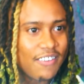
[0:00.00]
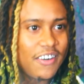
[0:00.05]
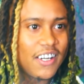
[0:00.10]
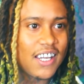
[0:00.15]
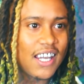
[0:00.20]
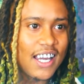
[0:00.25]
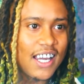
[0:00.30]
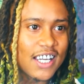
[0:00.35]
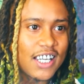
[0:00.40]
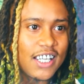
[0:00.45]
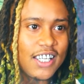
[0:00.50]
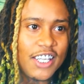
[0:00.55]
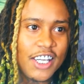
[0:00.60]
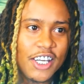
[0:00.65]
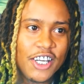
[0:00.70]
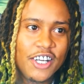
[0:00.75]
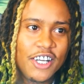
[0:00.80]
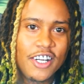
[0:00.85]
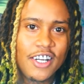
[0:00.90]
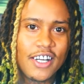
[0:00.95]
For like a
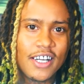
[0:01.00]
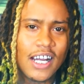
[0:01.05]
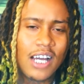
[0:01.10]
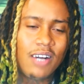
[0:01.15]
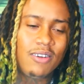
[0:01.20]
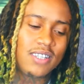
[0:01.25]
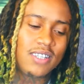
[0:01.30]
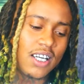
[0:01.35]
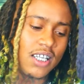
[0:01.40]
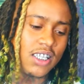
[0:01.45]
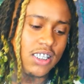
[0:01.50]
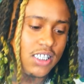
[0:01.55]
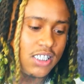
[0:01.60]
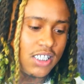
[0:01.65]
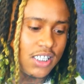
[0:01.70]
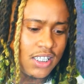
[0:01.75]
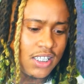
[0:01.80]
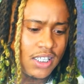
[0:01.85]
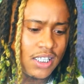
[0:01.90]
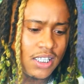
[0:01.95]
year, and I was like,
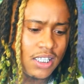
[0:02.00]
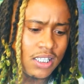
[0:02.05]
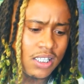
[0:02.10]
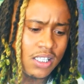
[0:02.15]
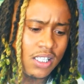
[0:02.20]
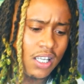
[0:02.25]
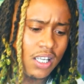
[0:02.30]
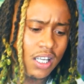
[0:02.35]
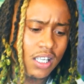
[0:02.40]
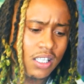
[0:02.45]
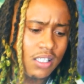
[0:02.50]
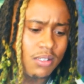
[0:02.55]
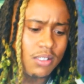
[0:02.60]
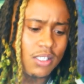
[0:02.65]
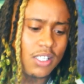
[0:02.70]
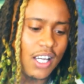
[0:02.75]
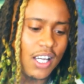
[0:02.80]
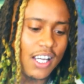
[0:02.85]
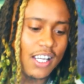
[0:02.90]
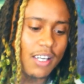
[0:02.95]
shit,
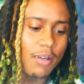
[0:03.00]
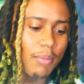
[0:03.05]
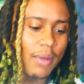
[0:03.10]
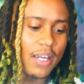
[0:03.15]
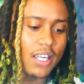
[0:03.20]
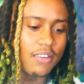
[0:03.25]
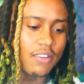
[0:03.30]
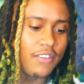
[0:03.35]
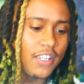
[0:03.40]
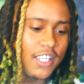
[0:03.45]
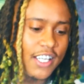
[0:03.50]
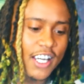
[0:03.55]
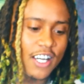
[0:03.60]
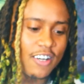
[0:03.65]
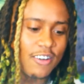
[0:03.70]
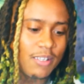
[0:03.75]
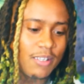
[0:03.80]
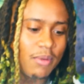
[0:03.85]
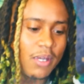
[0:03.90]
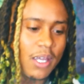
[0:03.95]
I can make a
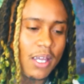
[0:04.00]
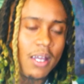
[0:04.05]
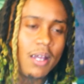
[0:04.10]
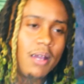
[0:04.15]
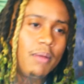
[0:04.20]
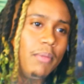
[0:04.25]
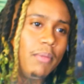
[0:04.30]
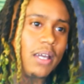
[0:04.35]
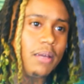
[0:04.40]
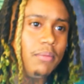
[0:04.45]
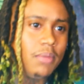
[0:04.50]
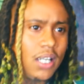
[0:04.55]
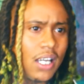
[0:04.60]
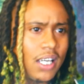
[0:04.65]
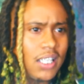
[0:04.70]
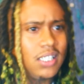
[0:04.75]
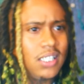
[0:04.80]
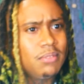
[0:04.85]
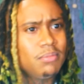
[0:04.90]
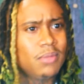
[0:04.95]
video and make it be
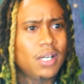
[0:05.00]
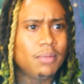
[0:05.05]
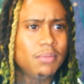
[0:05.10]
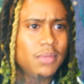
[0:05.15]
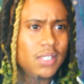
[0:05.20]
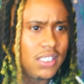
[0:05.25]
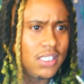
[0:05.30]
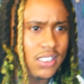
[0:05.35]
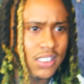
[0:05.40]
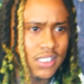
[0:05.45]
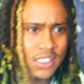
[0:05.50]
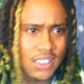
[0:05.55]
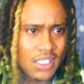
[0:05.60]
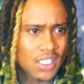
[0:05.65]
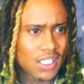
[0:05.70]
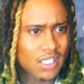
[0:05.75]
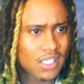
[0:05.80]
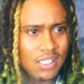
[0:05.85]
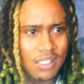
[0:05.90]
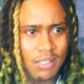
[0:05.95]
like, this is my business,
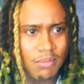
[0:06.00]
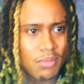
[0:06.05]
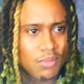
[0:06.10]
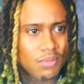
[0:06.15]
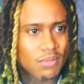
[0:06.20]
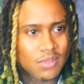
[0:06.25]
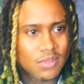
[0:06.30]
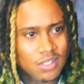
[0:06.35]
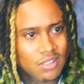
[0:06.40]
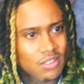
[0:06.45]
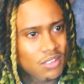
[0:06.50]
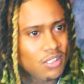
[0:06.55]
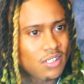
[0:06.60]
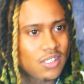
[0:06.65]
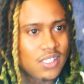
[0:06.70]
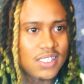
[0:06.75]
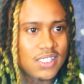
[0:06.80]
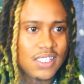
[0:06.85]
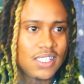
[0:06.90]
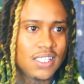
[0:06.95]
like, you know what
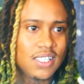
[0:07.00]
I'm saying?